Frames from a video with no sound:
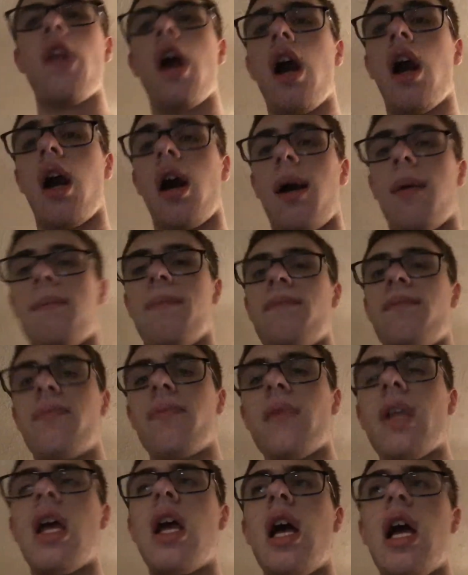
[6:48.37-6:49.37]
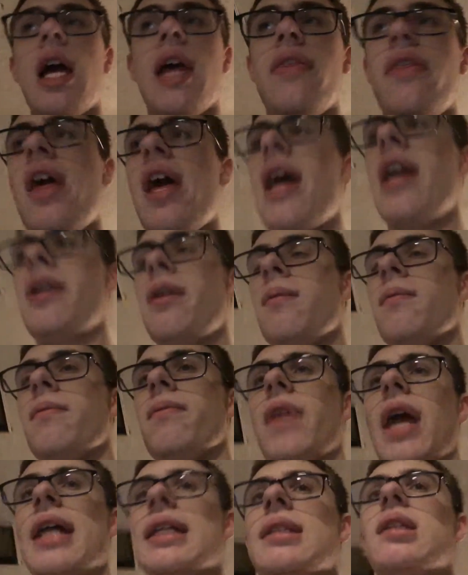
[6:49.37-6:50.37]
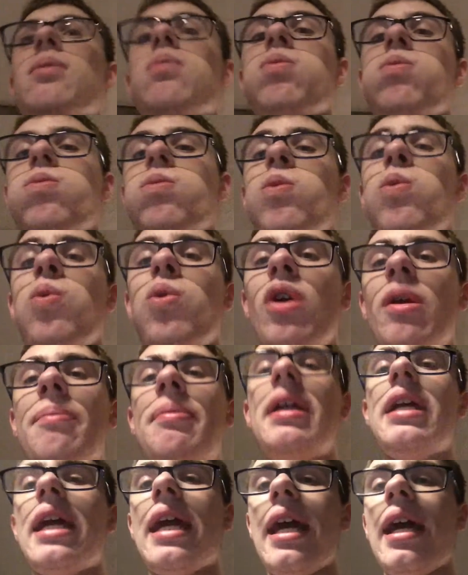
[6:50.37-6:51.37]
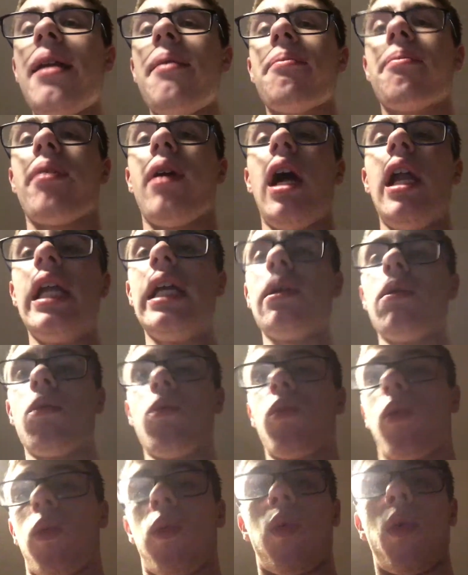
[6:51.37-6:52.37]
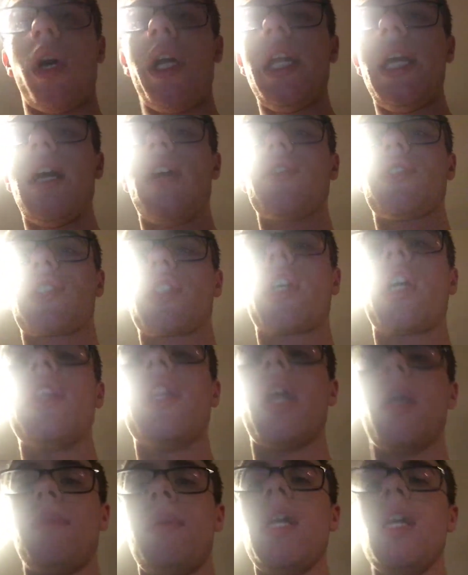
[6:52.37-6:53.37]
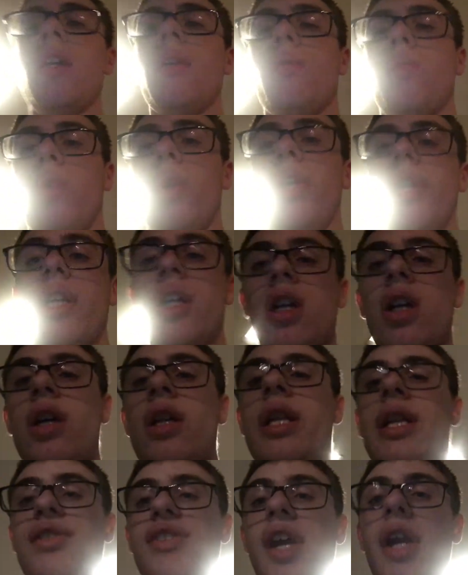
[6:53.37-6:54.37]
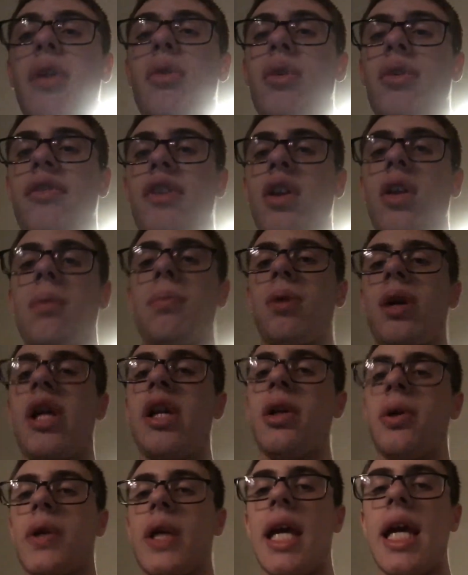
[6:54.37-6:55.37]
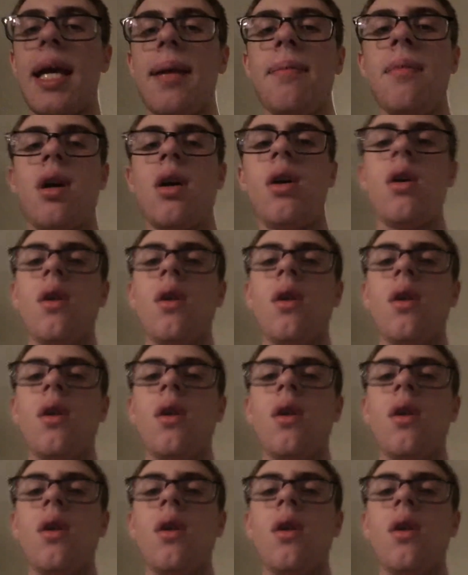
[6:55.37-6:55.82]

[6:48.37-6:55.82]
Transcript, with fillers: Um, and then that would be it, but what else could there be? Would, could Nintendo reveal a brand new game?